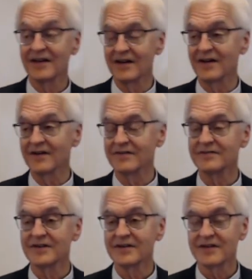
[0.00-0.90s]

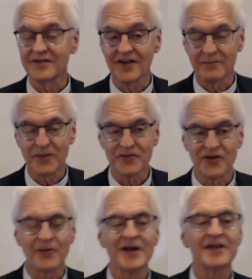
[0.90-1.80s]
uh, the temple.
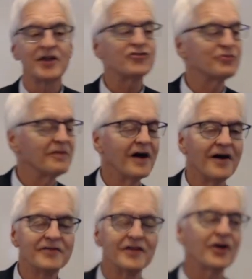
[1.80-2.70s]
So this,
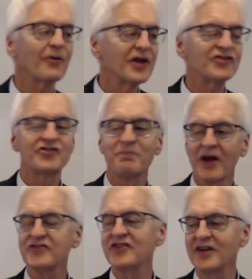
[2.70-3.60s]
uh, there is
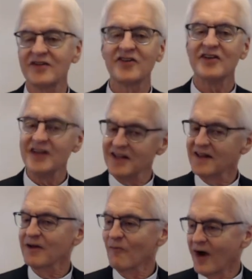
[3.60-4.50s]
precedent to
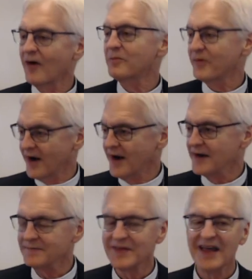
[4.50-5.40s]
kneeling while
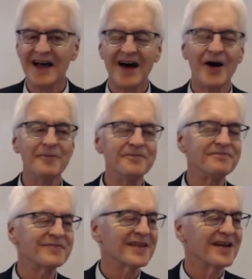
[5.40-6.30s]
praying.
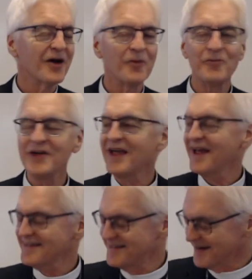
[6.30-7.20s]
Um, we
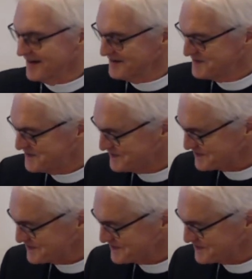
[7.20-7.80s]
had uh,